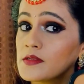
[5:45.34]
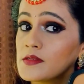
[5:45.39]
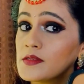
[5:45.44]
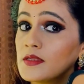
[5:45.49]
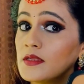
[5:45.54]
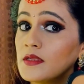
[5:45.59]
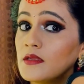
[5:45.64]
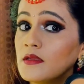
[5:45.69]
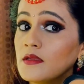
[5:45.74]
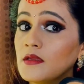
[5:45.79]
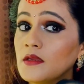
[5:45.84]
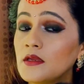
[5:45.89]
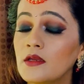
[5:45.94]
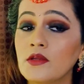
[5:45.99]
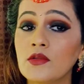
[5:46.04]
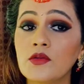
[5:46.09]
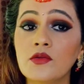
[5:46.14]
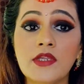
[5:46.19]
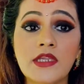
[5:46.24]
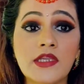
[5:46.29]
See,
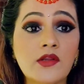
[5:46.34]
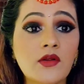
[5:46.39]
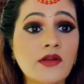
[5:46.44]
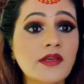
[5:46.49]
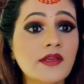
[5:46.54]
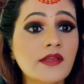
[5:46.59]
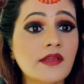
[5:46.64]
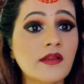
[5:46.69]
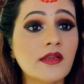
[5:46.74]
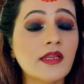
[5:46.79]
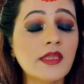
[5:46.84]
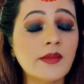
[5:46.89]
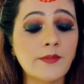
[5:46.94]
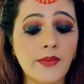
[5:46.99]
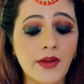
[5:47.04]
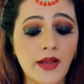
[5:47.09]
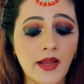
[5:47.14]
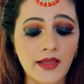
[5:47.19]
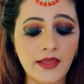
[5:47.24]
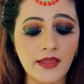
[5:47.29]
you need not really
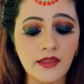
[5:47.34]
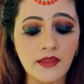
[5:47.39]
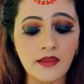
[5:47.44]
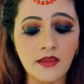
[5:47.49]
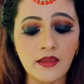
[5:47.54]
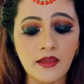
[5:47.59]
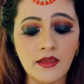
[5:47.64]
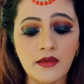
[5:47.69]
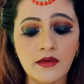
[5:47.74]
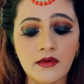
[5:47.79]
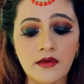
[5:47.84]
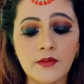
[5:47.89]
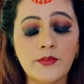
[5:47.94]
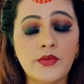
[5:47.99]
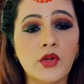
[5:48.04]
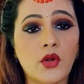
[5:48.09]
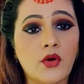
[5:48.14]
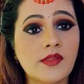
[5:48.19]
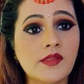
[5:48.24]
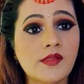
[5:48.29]
buy a
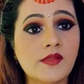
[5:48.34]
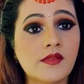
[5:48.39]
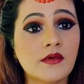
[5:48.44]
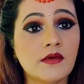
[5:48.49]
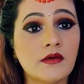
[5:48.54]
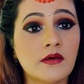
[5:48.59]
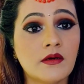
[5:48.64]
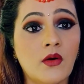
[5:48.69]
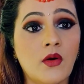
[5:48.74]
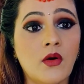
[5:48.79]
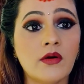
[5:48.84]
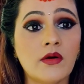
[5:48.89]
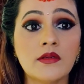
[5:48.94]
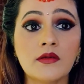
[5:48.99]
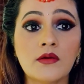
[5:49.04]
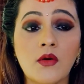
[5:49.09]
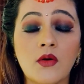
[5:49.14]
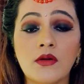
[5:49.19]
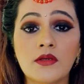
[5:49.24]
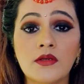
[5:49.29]
bronzer or
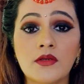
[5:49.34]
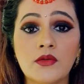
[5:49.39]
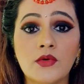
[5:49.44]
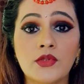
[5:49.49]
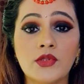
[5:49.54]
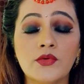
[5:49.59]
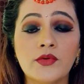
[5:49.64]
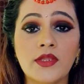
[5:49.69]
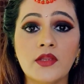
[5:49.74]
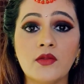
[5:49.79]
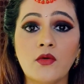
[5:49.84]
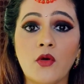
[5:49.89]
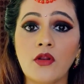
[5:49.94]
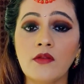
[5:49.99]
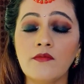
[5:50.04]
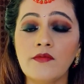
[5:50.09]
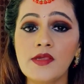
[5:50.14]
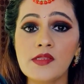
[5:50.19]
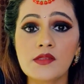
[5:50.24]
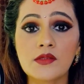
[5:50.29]
a contour. You can
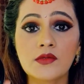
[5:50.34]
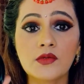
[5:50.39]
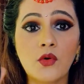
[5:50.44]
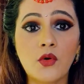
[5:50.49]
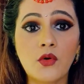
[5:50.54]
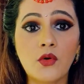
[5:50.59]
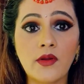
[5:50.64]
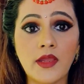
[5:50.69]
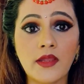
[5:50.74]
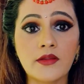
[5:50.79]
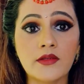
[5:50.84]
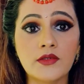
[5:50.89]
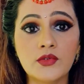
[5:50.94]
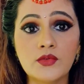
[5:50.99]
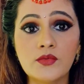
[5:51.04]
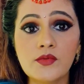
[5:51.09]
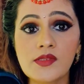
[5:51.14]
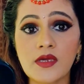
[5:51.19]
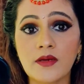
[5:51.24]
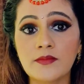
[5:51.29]
always go
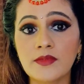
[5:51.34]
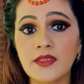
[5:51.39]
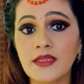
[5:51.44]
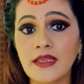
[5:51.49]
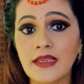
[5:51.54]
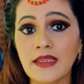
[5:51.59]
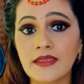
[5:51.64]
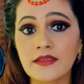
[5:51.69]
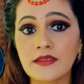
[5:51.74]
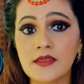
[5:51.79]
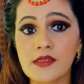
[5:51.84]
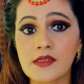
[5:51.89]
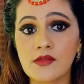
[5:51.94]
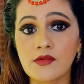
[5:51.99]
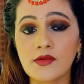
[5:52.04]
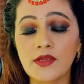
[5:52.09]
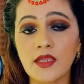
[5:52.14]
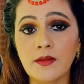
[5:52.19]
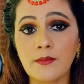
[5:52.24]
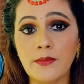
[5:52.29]
do something like
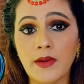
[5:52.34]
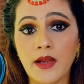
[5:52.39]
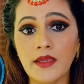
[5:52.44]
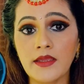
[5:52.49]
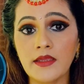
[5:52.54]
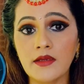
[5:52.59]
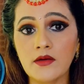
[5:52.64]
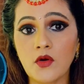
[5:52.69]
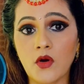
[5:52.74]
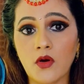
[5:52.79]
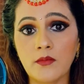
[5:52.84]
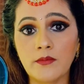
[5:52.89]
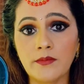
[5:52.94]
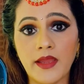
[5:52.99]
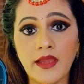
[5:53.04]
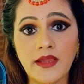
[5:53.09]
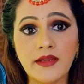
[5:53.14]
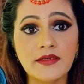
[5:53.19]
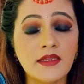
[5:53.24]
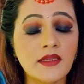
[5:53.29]
this. You can buy a
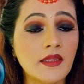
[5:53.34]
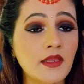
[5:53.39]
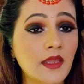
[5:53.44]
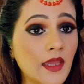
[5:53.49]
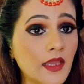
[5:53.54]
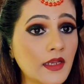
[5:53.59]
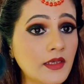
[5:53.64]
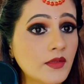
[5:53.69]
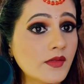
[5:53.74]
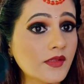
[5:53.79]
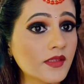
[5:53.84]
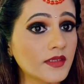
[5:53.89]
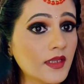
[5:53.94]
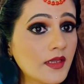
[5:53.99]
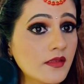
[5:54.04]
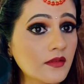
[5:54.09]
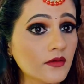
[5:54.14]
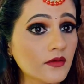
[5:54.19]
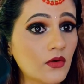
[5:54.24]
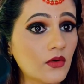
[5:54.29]
compact and use it
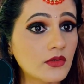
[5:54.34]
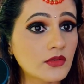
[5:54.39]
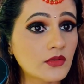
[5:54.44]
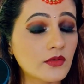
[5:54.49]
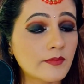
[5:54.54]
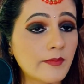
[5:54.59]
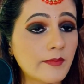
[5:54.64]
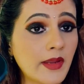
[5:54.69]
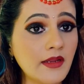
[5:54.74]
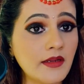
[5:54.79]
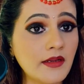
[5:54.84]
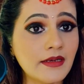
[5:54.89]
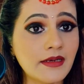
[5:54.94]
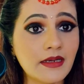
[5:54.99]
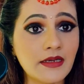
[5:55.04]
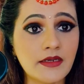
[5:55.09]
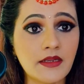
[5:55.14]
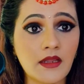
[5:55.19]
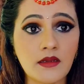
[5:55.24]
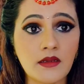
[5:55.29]
as a contour. Buy a
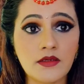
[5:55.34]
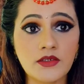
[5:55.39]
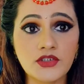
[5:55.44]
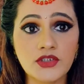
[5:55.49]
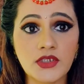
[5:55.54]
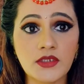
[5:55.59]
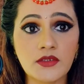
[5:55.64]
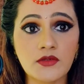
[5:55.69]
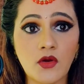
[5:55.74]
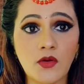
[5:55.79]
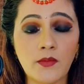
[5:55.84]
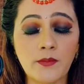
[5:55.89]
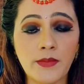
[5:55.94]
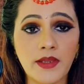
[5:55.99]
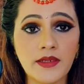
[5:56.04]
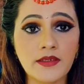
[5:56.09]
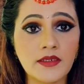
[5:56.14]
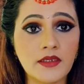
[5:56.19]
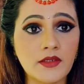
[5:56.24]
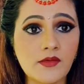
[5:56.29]
little darker shade
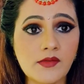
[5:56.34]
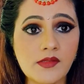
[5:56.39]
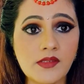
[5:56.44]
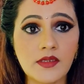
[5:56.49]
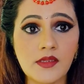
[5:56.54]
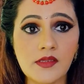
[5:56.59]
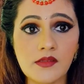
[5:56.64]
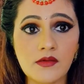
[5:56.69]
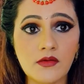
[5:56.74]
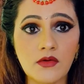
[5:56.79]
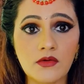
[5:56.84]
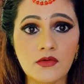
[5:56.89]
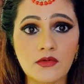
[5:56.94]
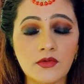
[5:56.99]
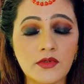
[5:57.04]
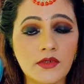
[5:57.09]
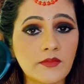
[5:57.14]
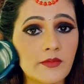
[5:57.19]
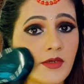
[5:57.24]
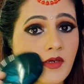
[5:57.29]
compact and use it as a
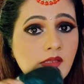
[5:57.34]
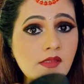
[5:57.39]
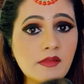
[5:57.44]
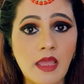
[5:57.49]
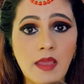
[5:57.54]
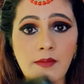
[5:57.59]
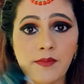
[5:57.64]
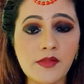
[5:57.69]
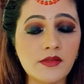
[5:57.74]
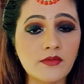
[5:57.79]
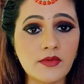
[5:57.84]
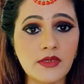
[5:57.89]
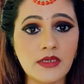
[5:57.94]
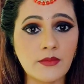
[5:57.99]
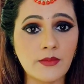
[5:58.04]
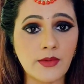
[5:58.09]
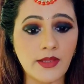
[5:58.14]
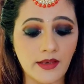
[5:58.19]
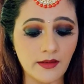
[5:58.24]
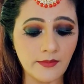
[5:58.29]
contour. It works
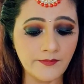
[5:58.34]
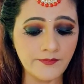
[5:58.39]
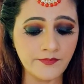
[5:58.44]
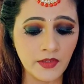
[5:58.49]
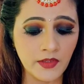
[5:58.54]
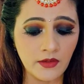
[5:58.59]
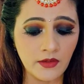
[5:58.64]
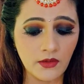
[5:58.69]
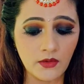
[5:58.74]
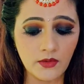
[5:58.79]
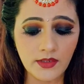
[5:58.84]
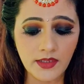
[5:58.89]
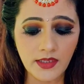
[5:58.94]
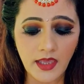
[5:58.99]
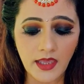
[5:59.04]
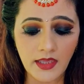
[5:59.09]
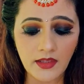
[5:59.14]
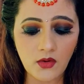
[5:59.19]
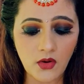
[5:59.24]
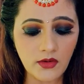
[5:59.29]
absolutely well.
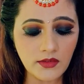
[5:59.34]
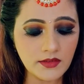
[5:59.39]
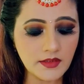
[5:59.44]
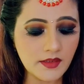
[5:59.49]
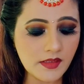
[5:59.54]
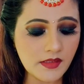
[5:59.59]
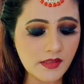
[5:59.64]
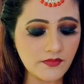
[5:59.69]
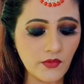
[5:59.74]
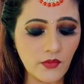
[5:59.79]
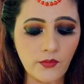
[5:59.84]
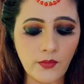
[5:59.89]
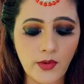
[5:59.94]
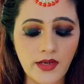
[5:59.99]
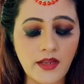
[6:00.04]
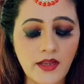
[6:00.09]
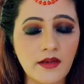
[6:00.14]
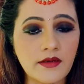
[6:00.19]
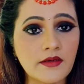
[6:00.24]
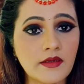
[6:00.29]
Okay, I got this for
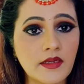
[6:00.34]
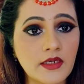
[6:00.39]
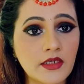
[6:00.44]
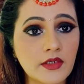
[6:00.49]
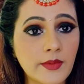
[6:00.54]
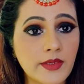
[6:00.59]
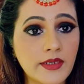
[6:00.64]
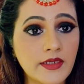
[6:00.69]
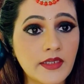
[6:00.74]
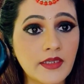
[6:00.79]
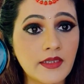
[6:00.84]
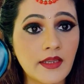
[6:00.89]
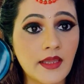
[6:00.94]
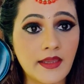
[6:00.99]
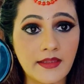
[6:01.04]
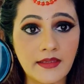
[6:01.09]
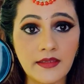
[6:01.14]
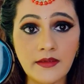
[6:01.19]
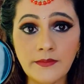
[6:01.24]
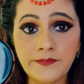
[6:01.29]

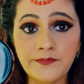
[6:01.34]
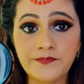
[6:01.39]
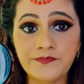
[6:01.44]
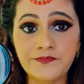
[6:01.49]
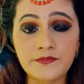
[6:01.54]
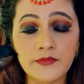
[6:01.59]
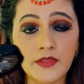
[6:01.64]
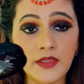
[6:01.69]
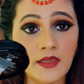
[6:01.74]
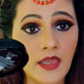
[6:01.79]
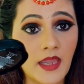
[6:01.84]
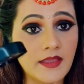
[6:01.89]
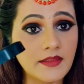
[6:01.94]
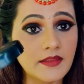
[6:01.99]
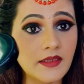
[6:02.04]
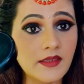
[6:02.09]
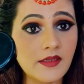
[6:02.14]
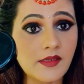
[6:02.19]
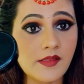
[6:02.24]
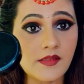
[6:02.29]
$129. I
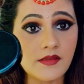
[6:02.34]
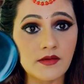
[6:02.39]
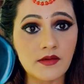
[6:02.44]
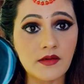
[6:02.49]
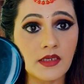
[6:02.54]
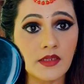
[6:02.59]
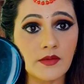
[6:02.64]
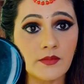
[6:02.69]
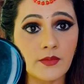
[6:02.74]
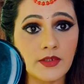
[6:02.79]
think it is really